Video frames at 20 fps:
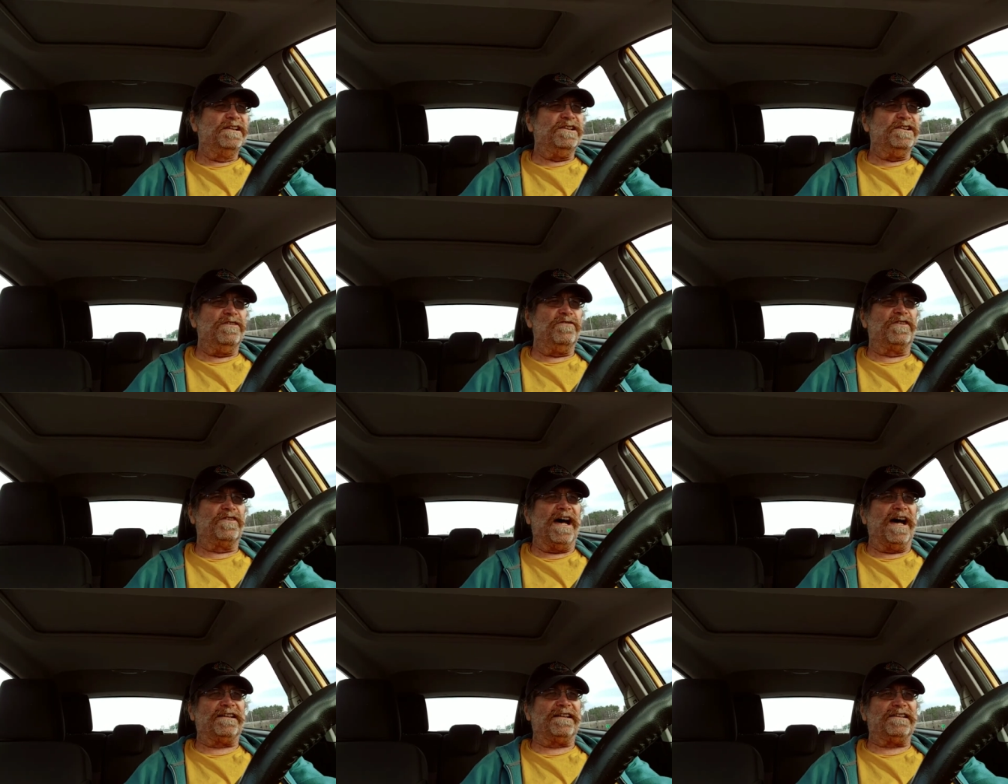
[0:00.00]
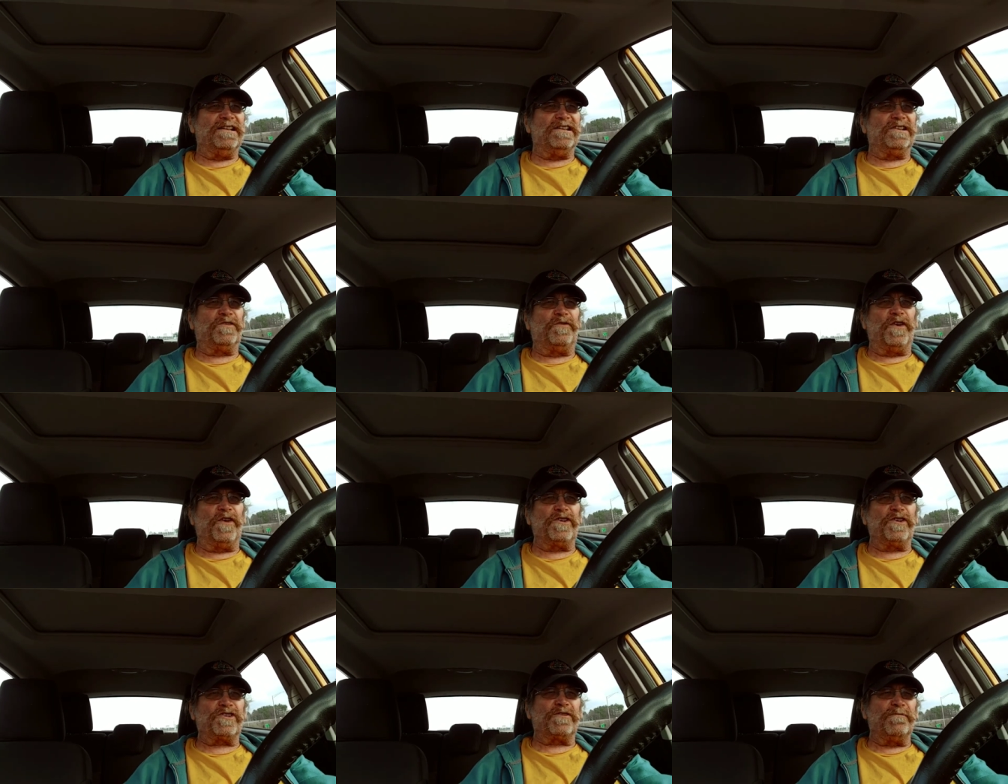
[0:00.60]
You've got these
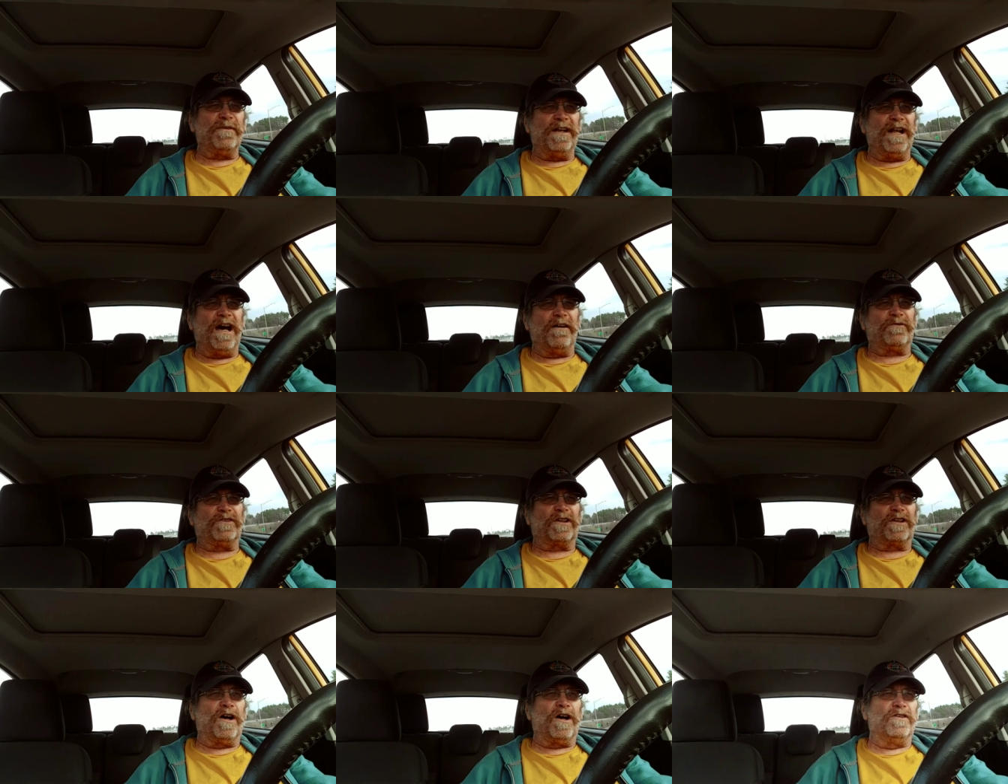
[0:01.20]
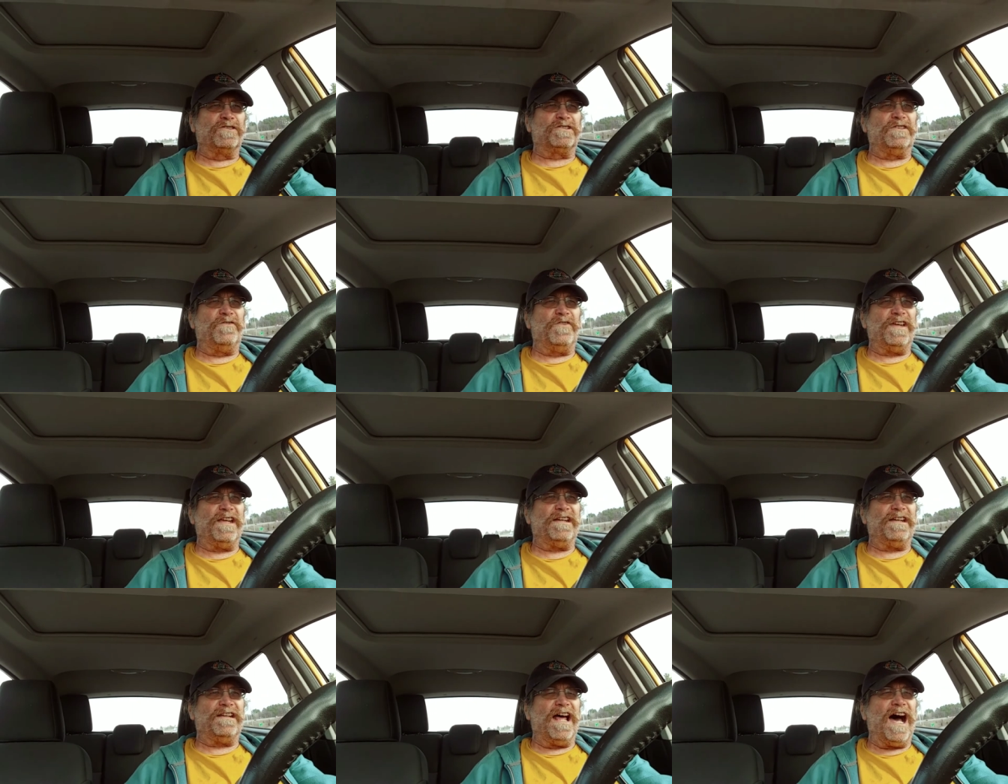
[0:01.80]
fishermen off the coast of
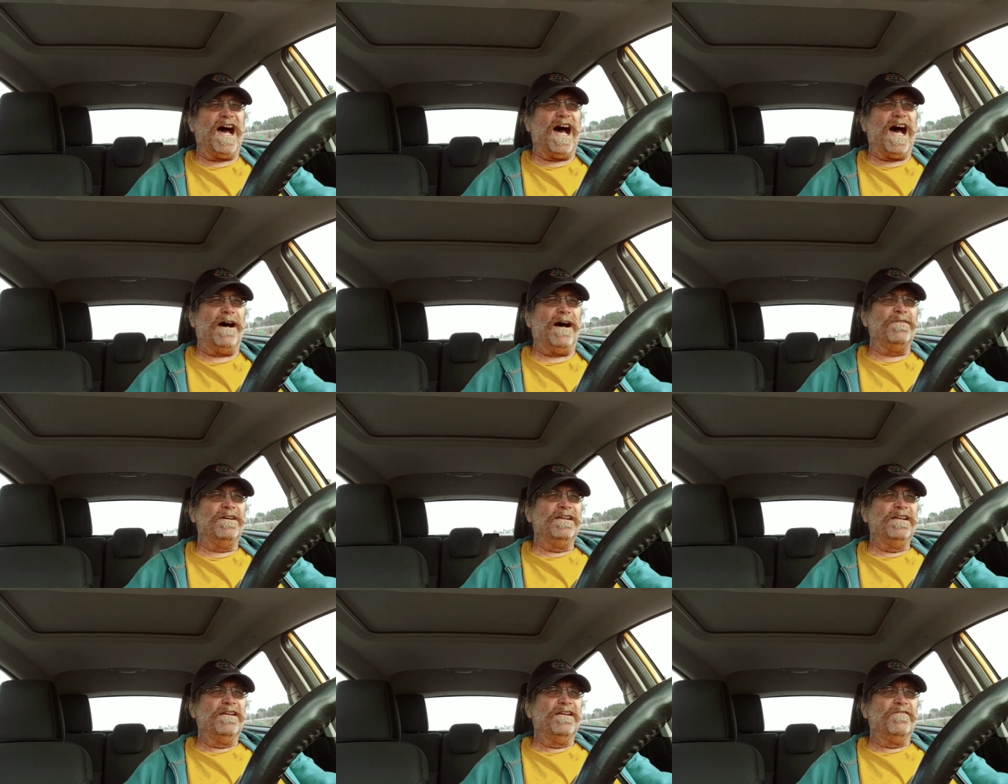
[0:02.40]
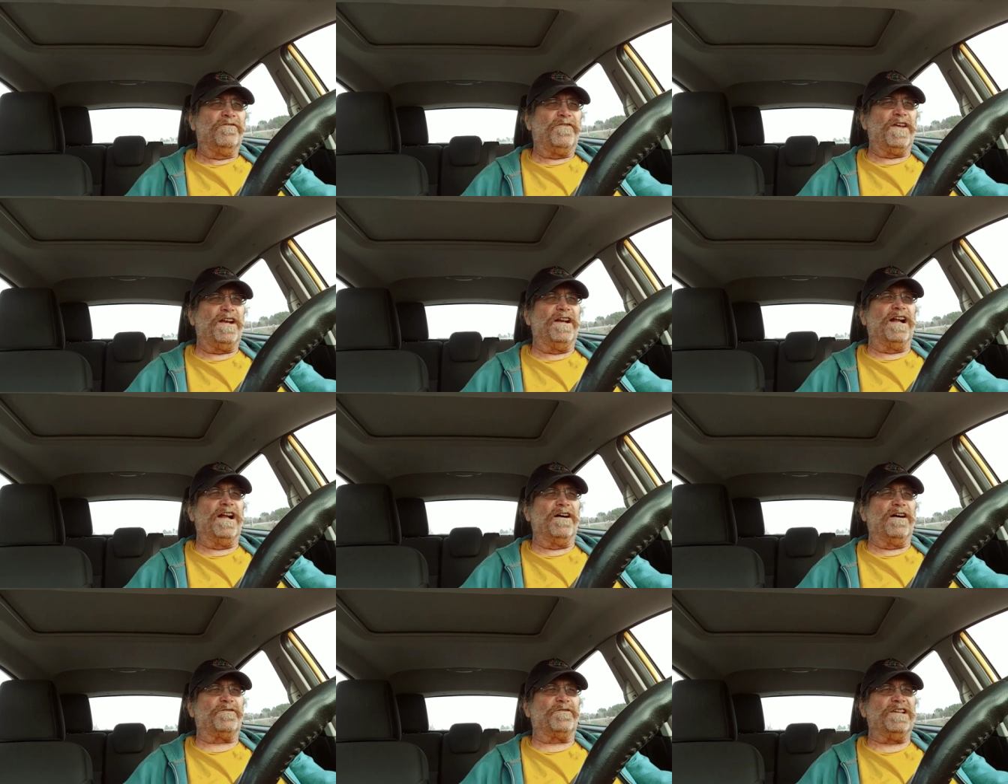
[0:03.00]
Vietnam fending
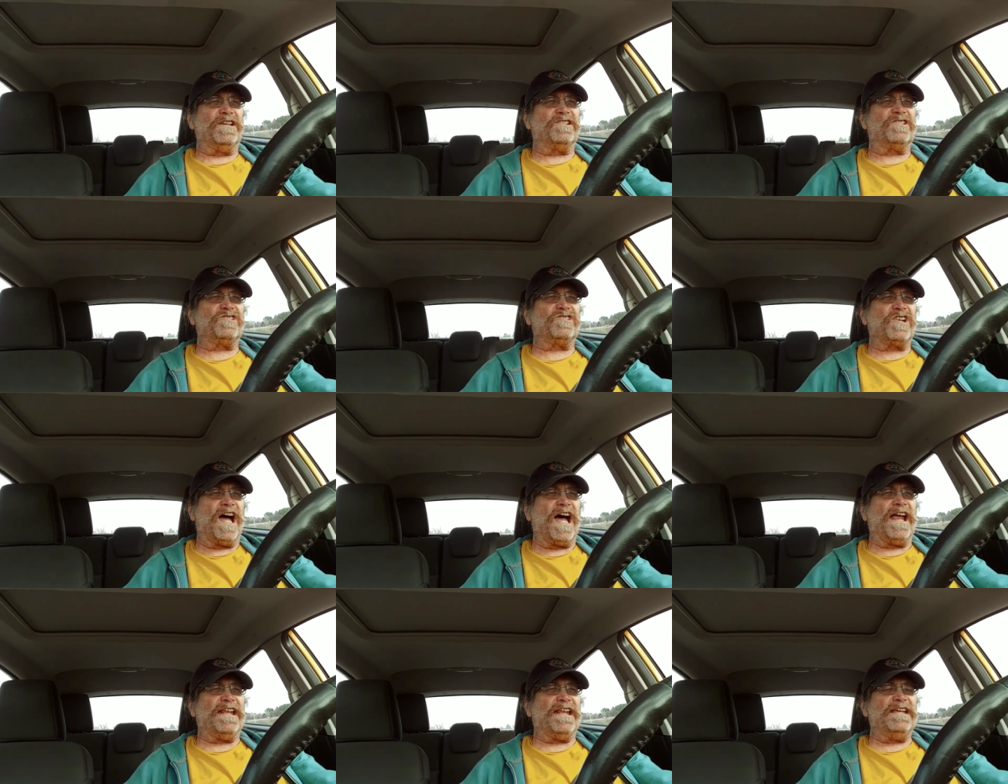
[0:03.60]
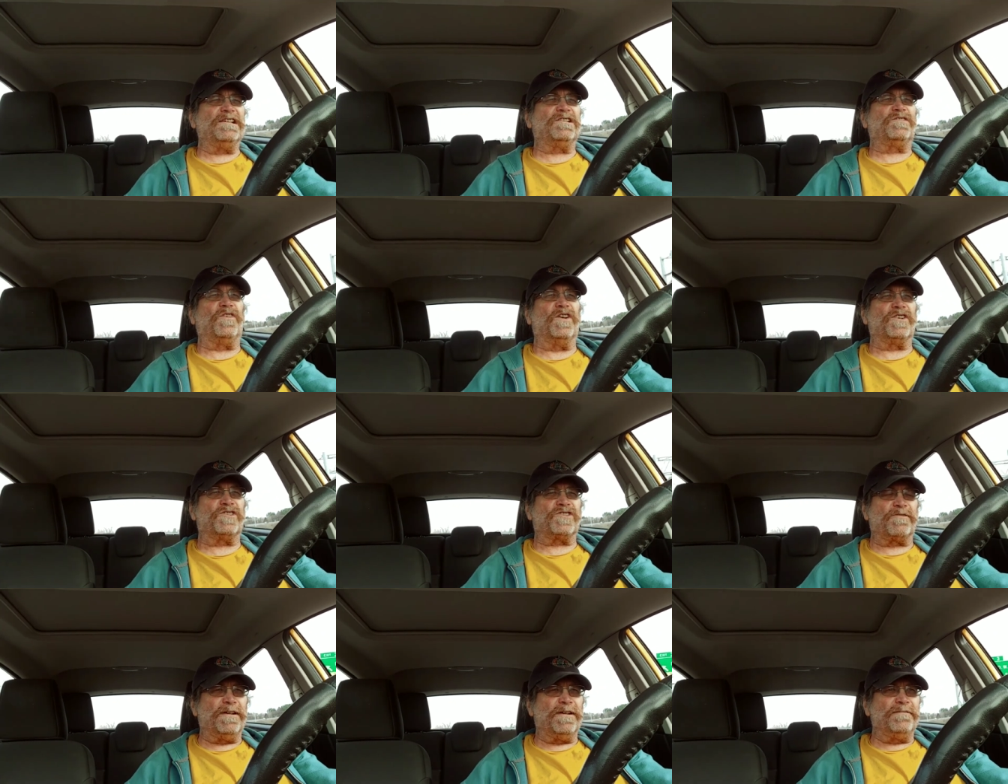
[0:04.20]
off these Chinese
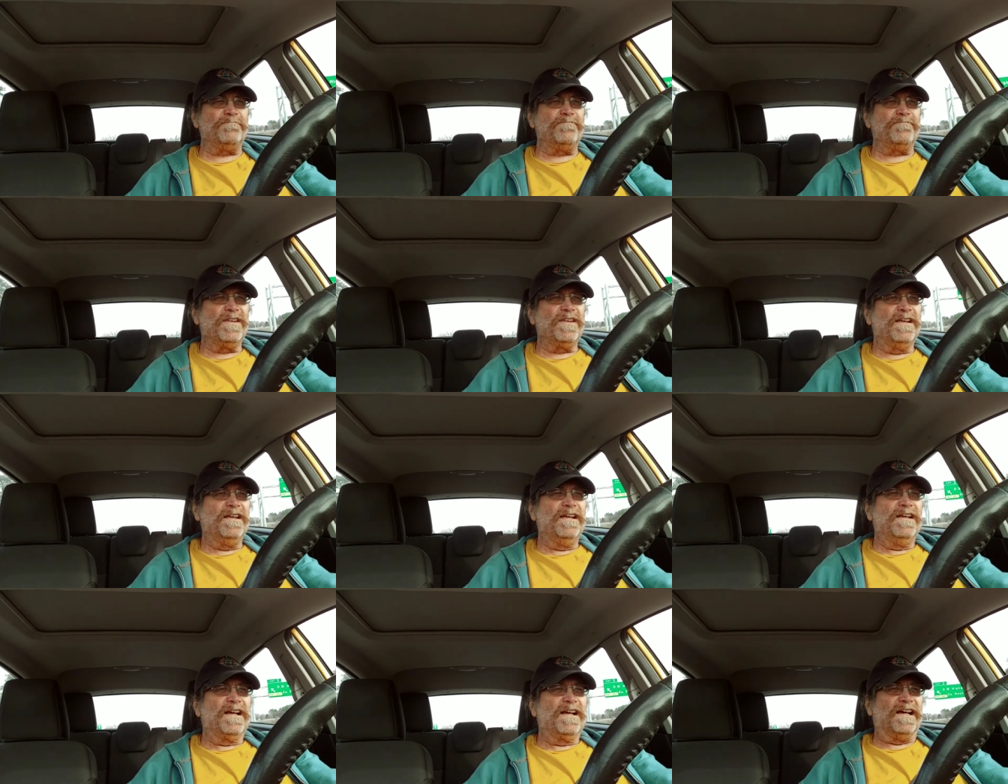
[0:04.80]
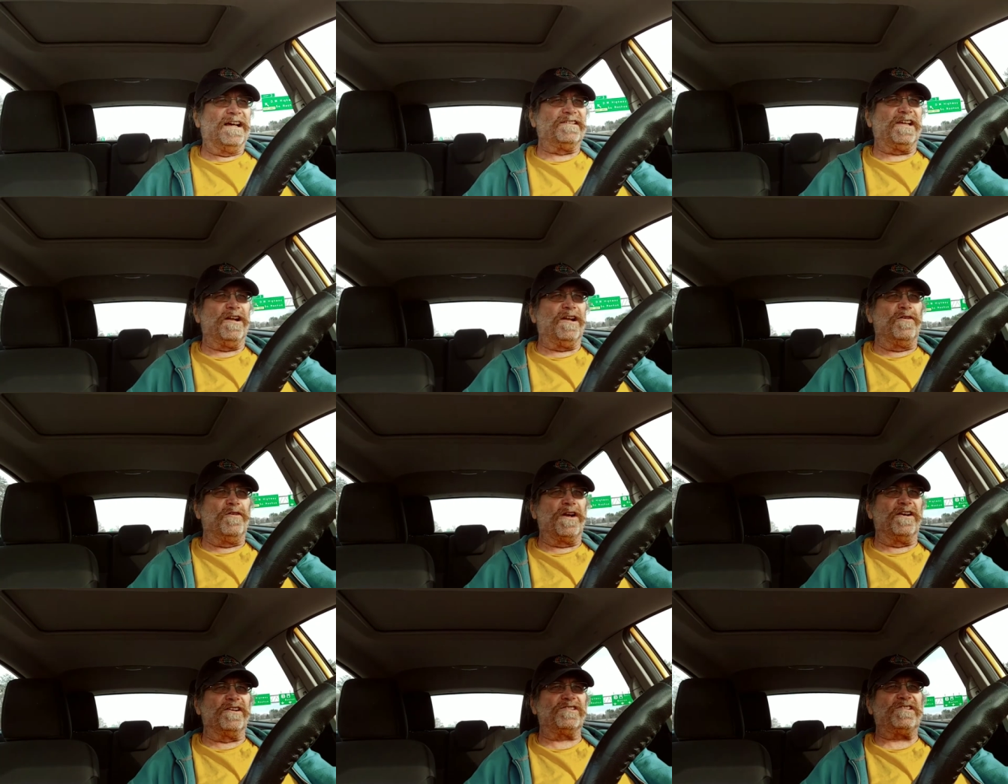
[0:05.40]
fishermen because they
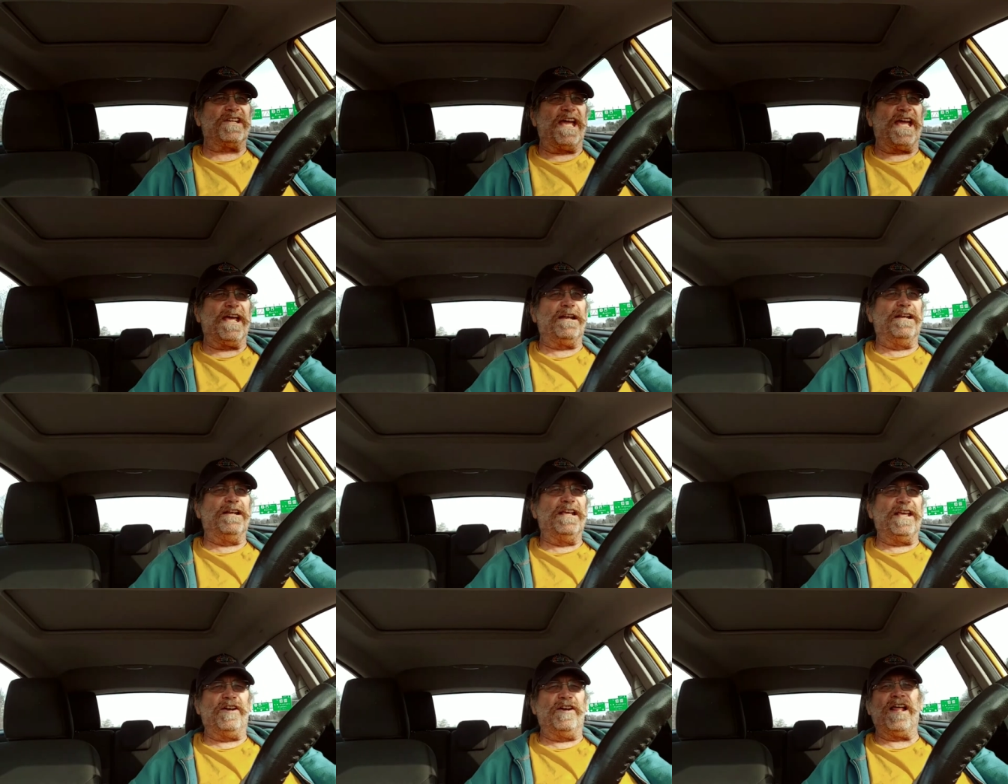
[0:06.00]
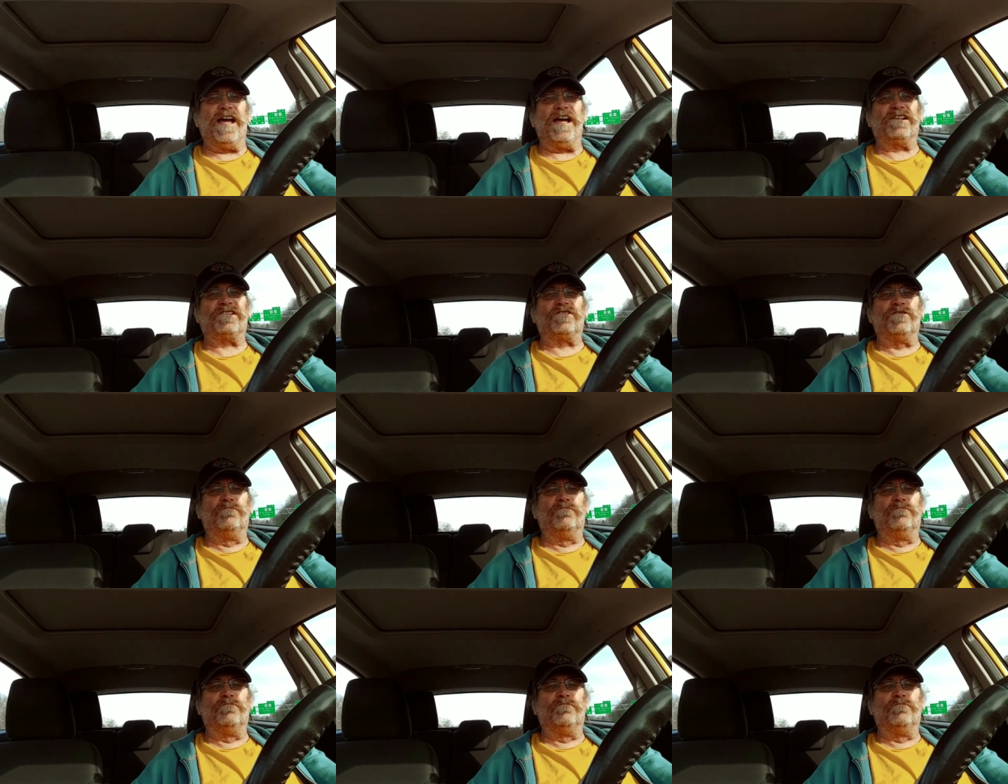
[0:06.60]
don't understand international